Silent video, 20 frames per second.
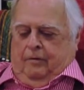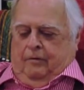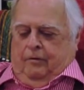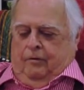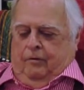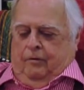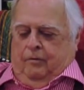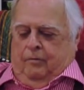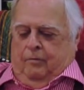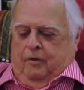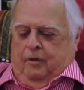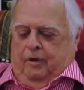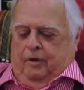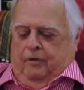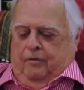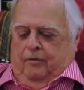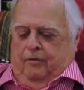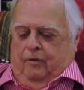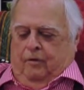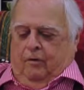Sou
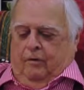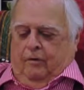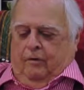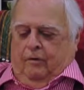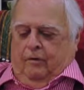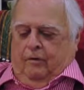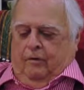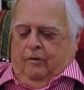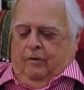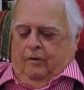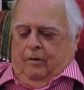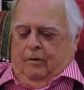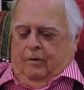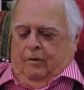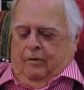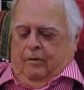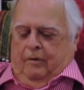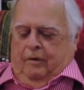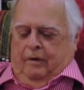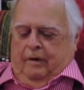Bridgeforth, who
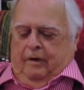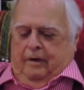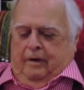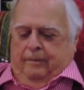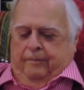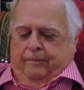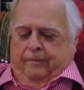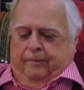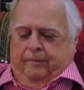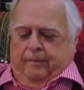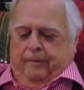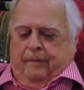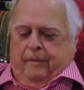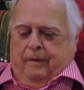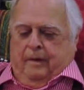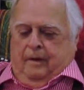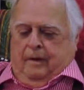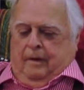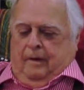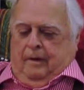owned the uh,
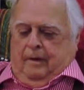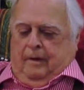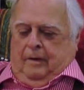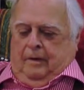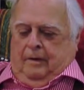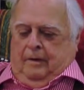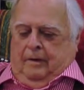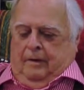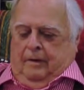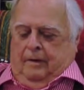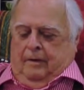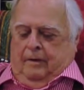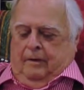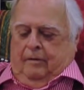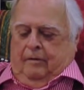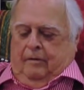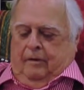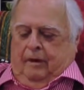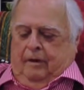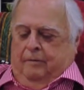that
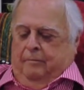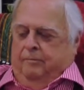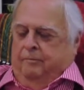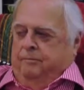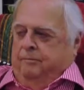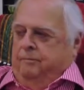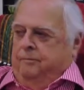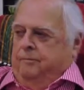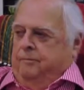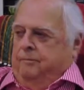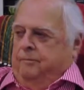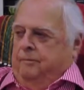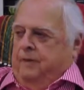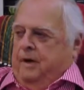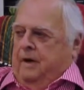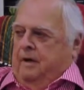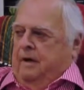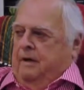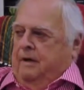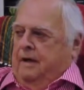great
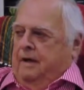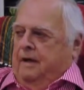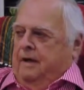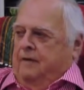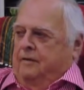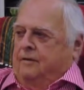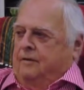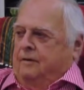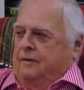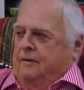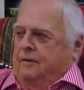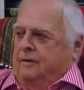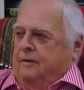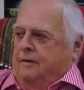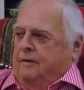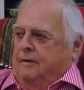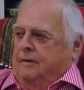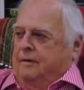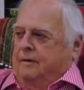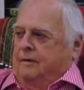Paradise
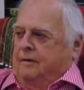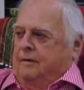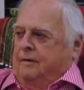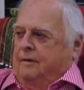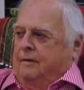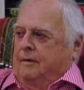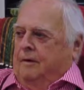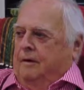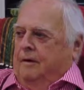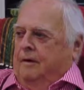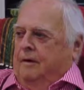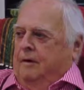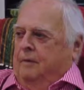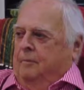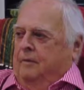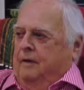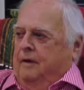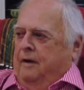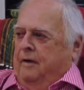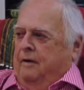
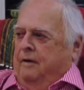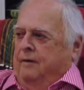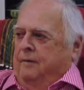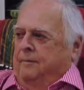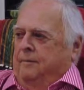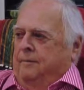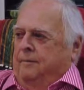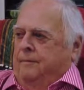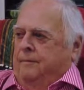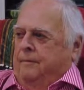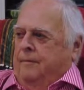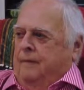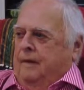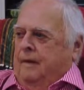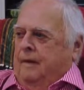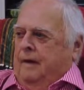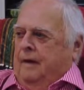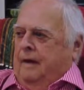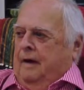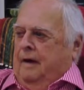Club here,
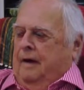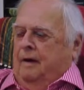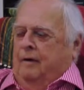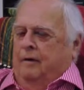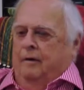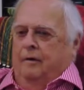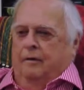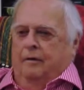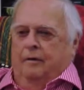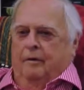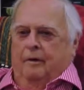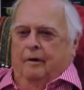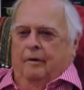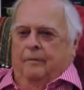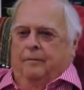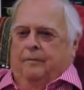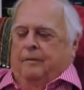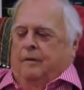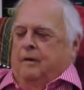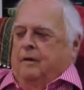out on uh,
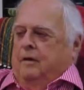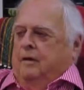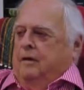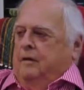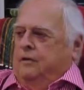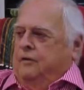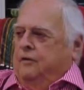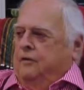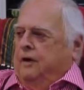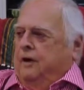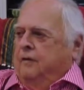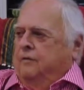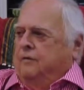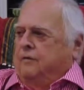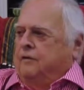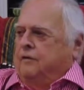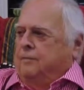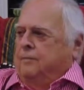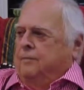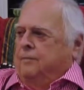
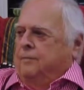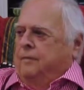Jefferson,